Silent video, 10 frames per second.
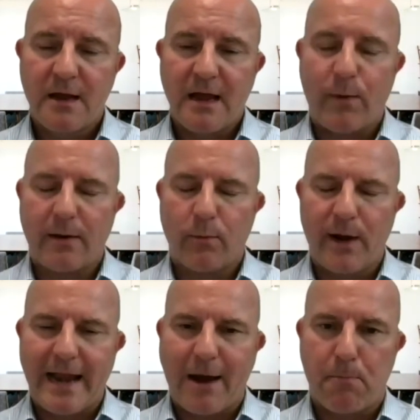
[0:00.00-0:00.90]
And we're
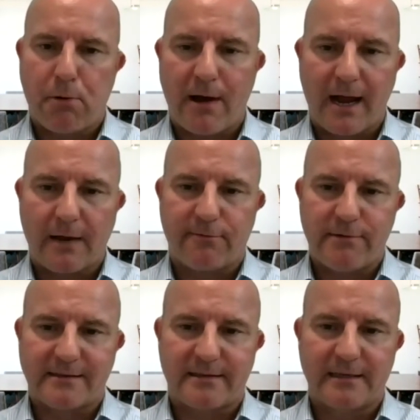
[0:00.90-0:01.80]
now applying for
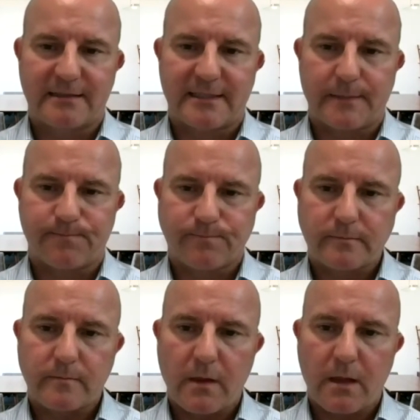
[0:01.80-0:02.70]
residency
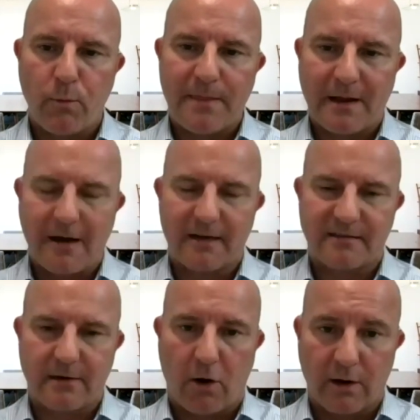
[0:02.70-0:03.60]
when the clients
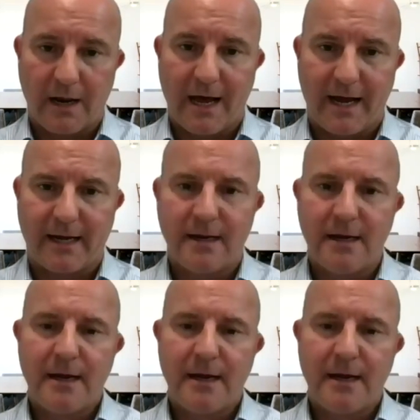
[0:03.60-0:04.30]
are online.